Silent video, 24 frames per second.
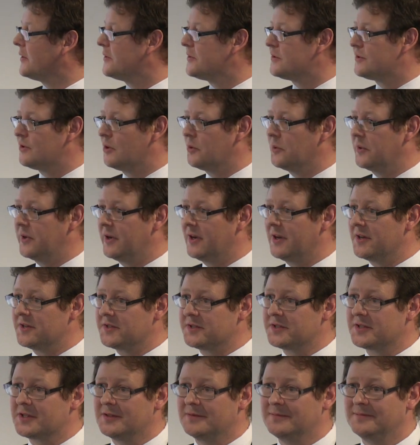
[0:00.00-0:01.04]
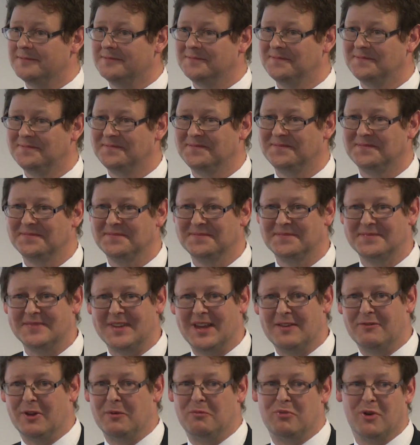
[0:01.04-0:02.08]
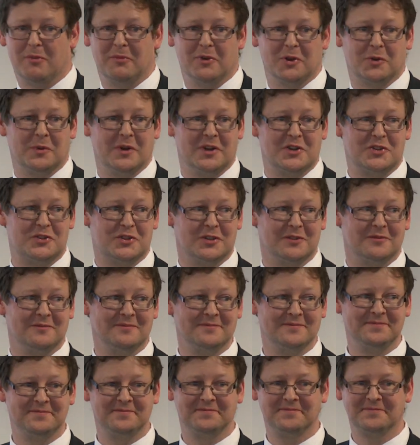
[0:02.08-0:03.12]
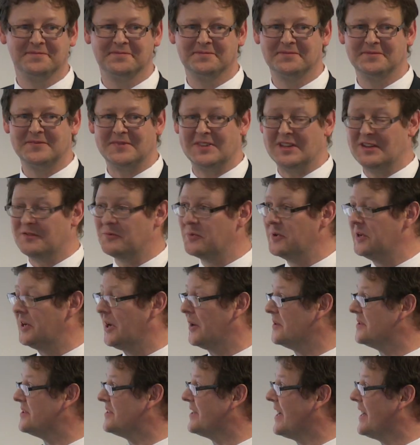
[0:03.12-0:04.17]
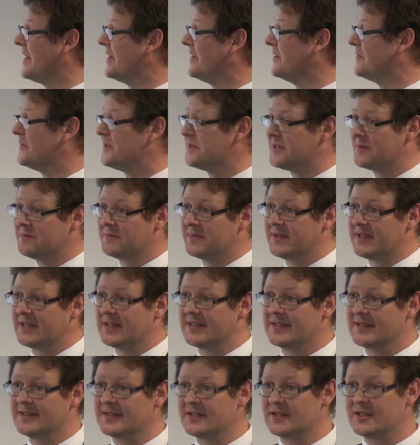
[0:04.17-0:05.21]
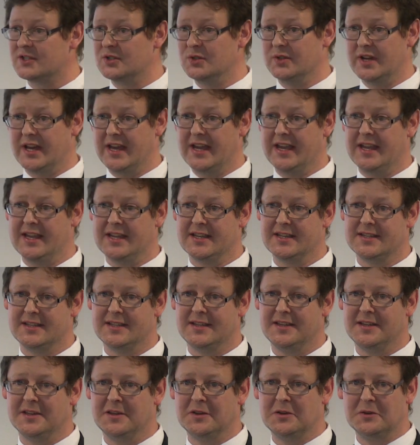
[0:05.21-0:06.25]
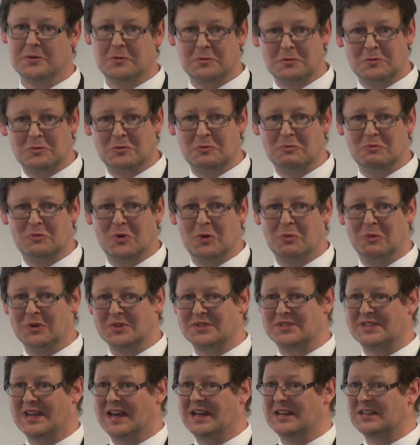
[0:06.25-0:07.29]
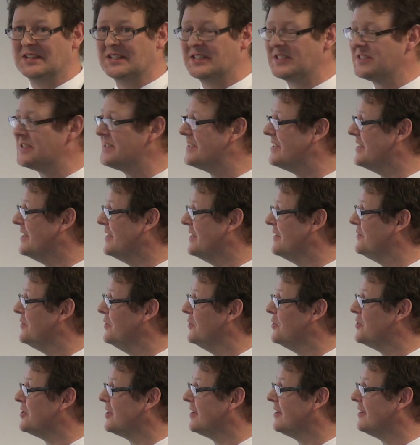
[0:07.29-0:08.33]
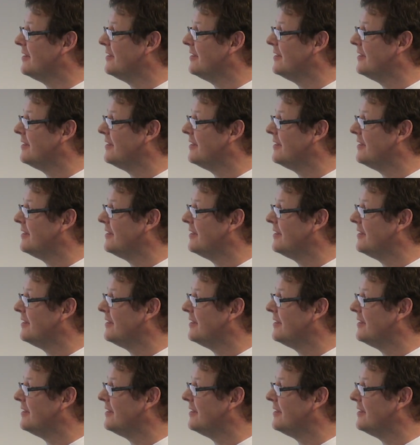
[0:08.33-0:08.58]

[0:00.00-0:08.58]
So I would ask a very prominent question: if we don't stand for something today, what will stand in the future?